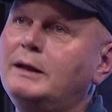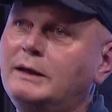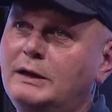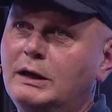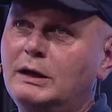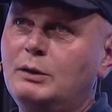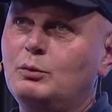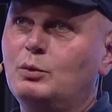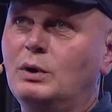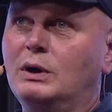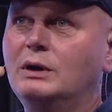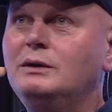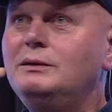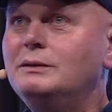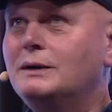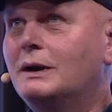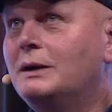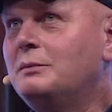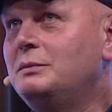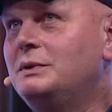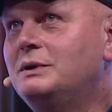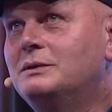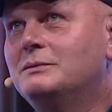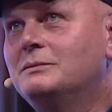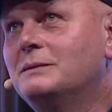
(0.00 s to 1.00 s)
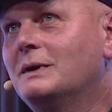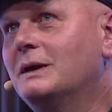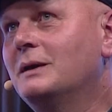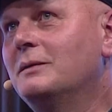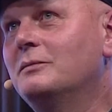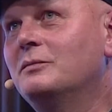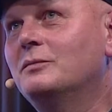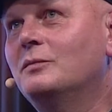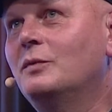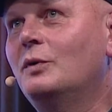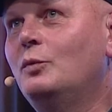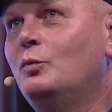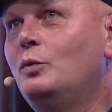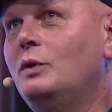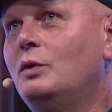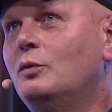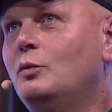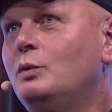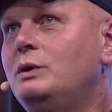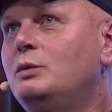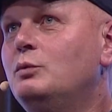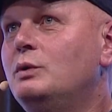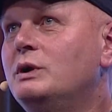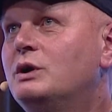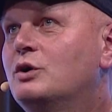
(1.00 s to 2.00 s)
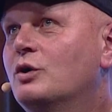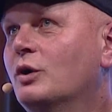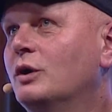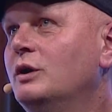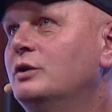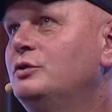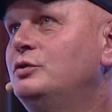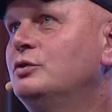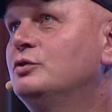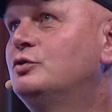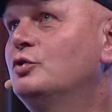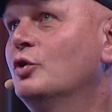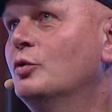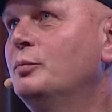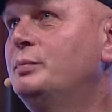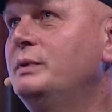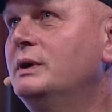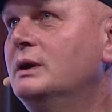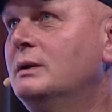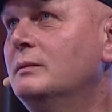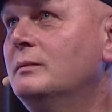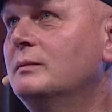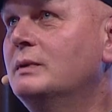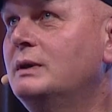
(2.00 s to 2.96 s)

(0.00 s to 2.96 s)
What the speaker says: Yeah, well, I mean, we call it utopia,